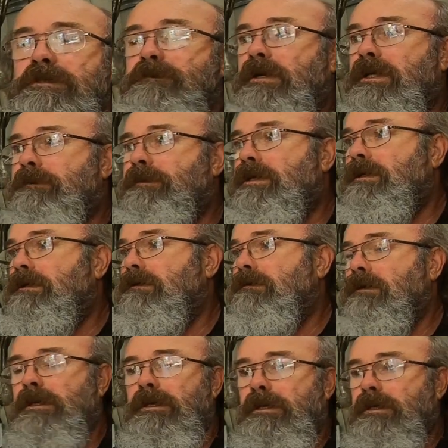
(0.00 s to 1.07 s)
litres maybe
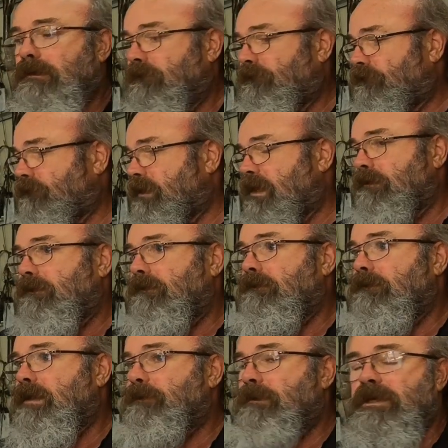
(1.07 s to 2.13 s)
of carry
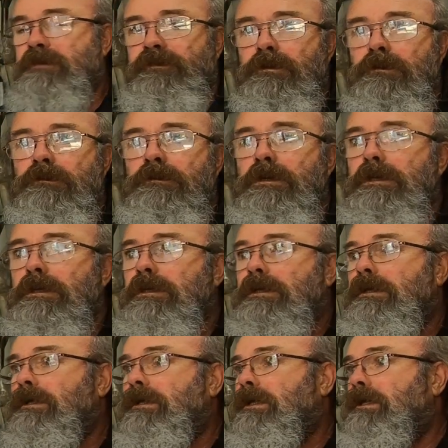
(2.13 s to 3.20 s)
that much fuel.
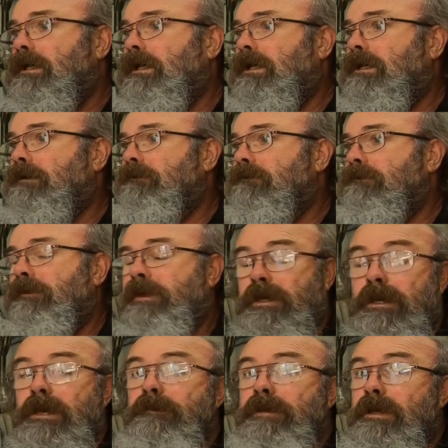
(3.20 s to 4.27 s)

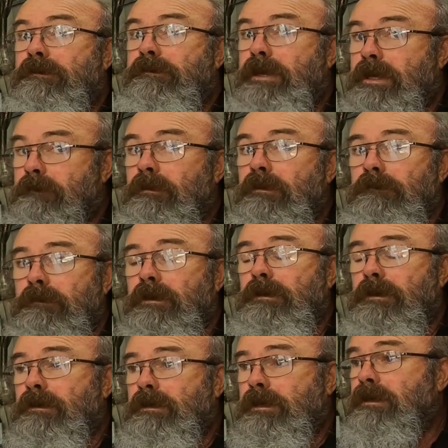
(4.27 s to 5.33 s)
That'll get me a
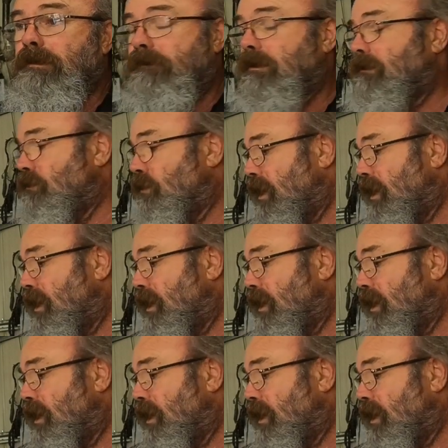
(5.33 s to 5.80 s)
hell of a